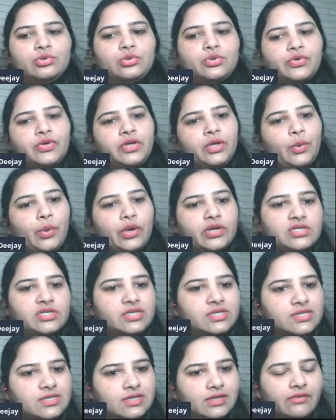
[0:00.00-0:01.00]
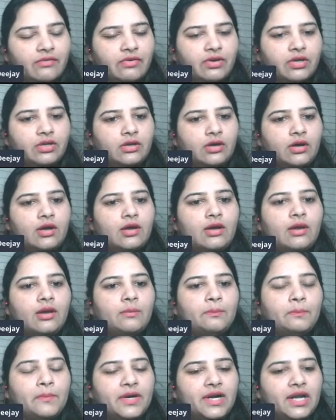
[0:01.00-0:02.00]
to 3 questions they read.
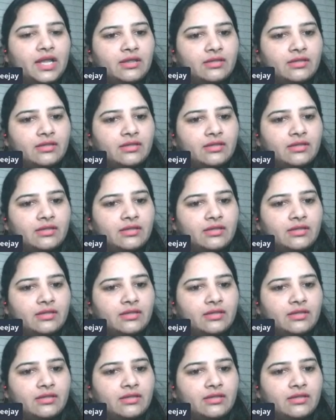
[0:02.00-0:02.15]
But